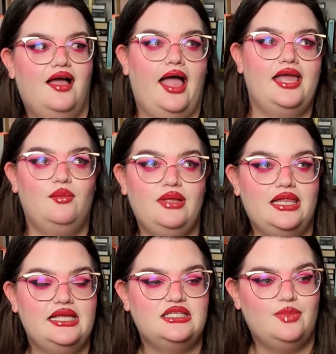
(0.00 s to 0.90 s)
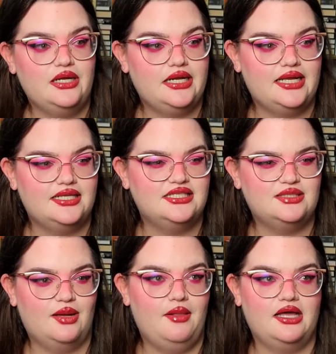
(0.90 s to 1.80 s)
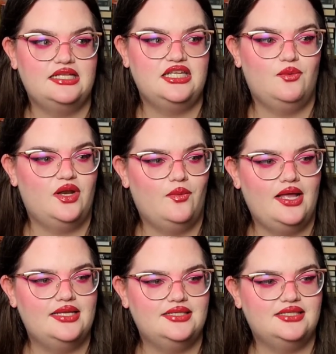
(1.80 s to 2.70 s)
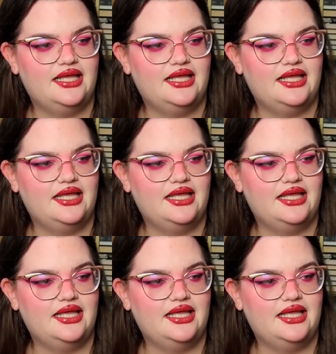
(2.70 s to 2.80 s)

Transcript: I had a BL experience, but I'm not gonna tell you what it was.